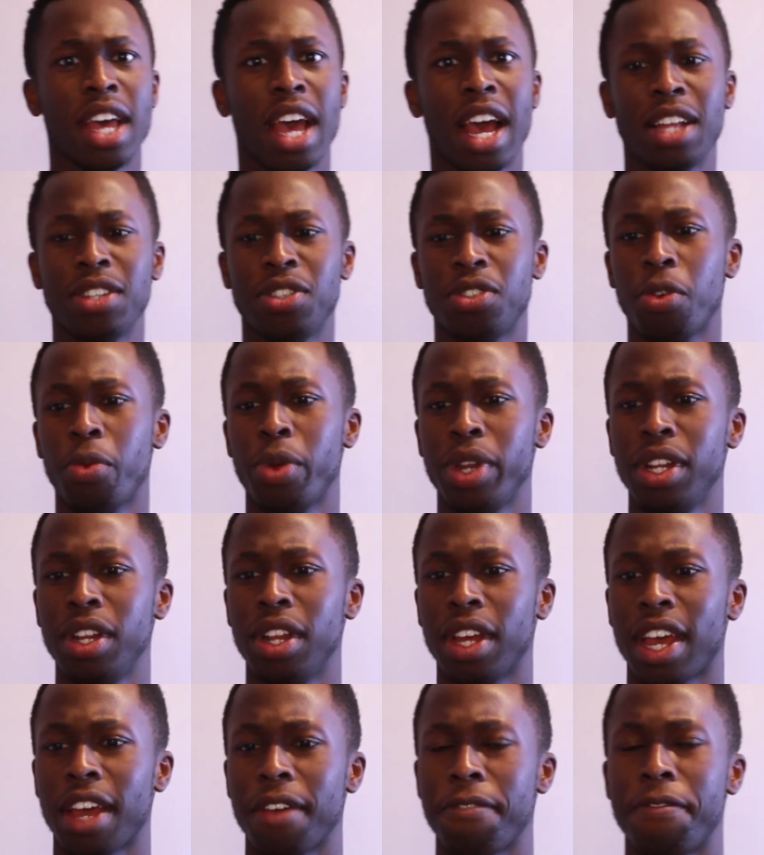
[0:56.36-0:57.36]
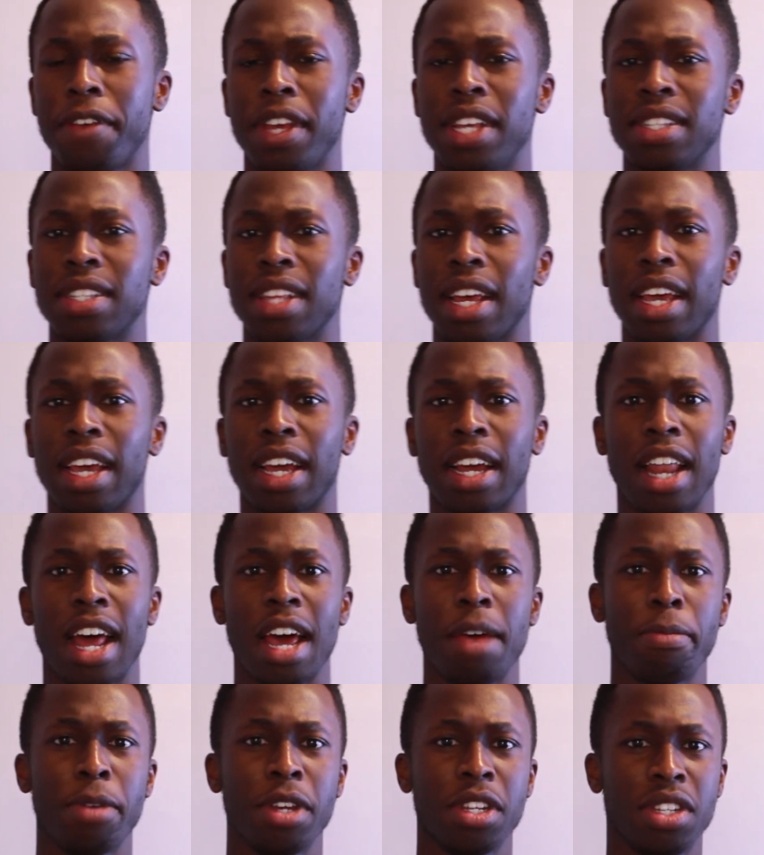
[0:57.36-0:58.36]
And so when you look at things like
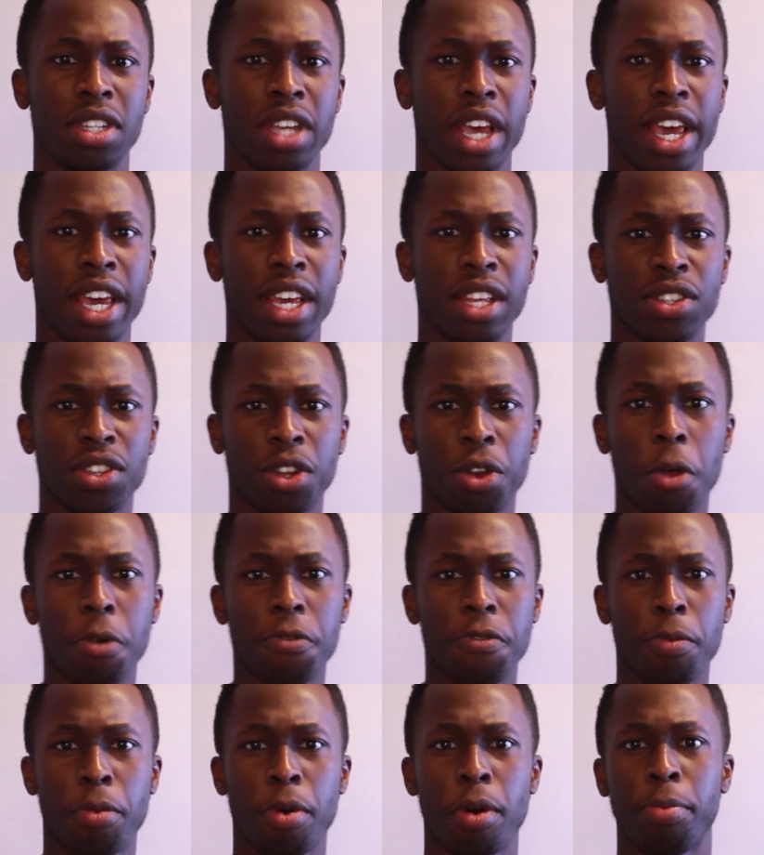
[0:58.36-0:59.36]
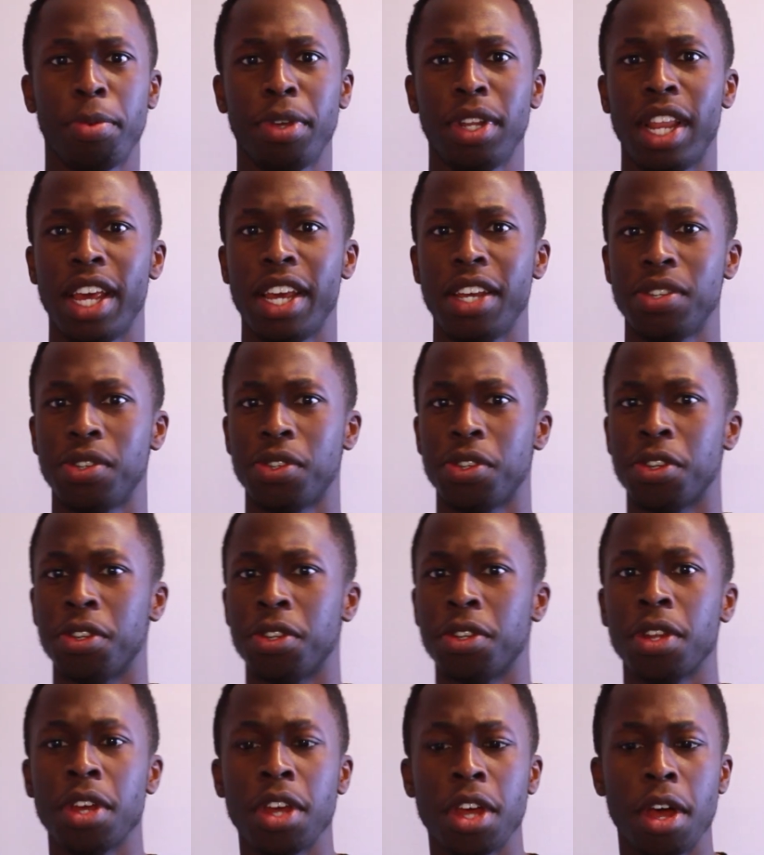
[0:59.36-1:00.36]
climate change and
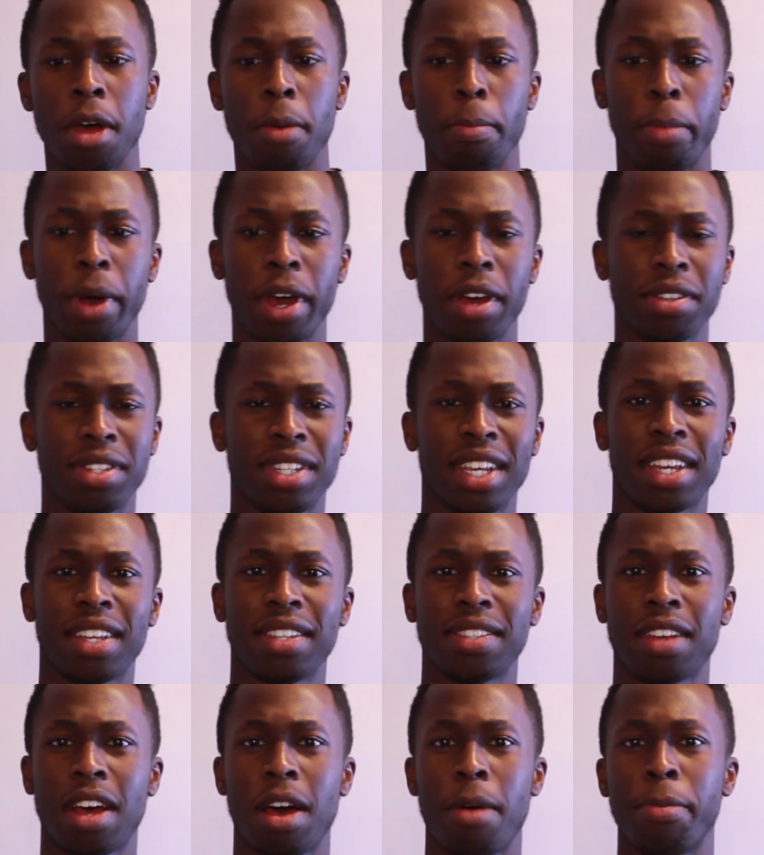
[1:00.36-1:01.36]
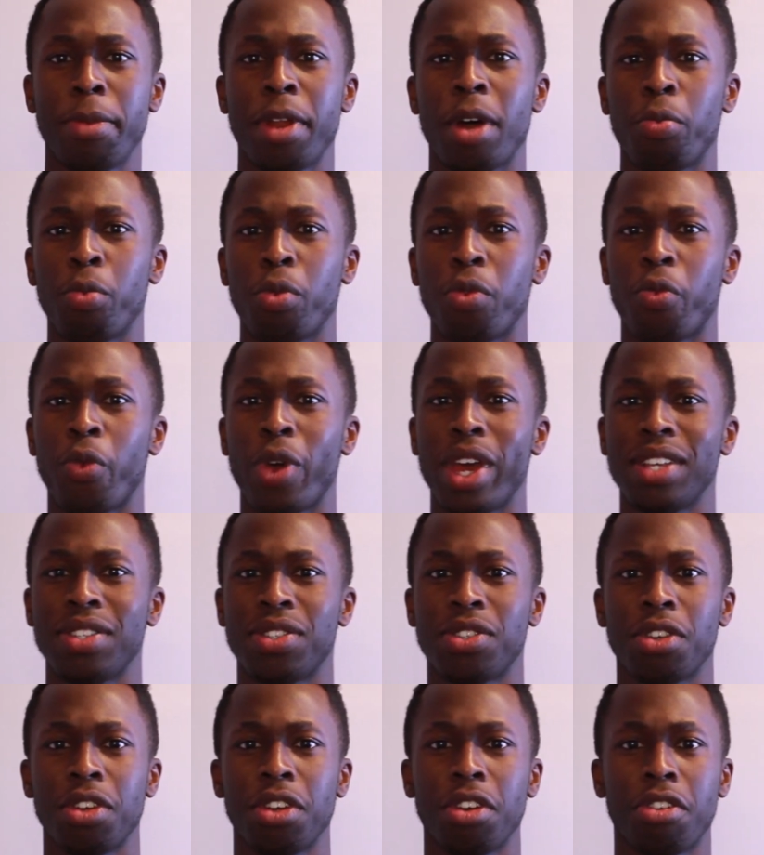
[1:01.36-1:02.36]
overpopulation, biotech is coming up with
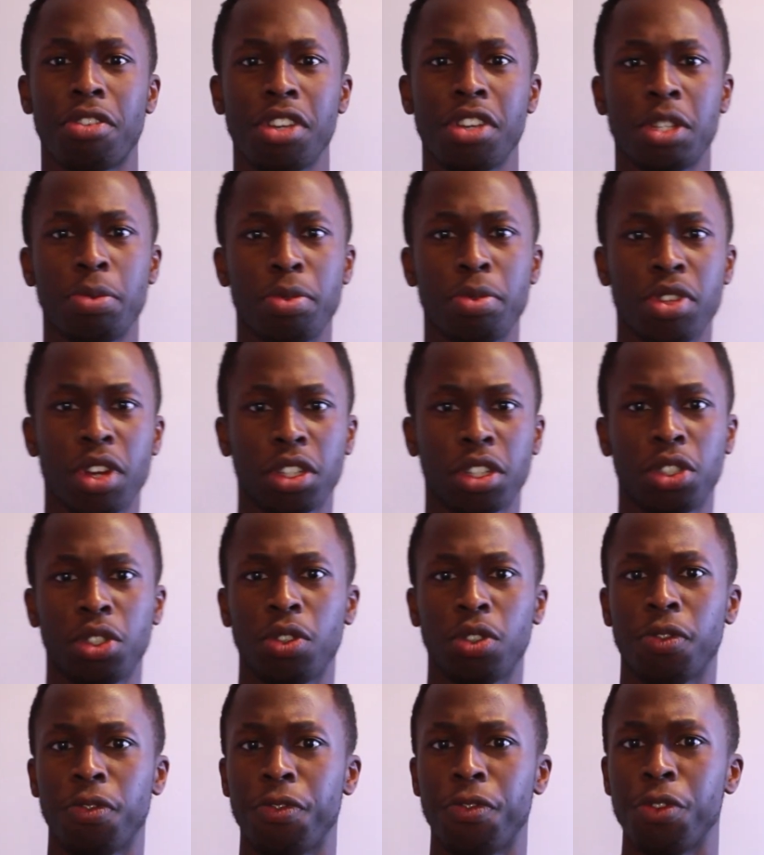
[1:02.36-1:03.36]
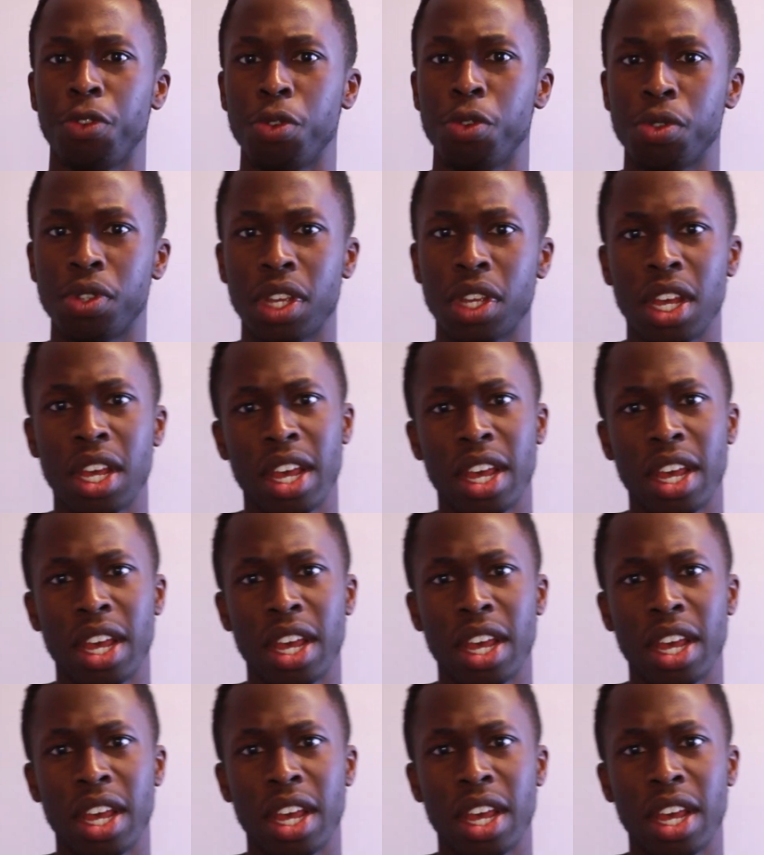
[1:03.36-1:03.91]
ways to increase production of food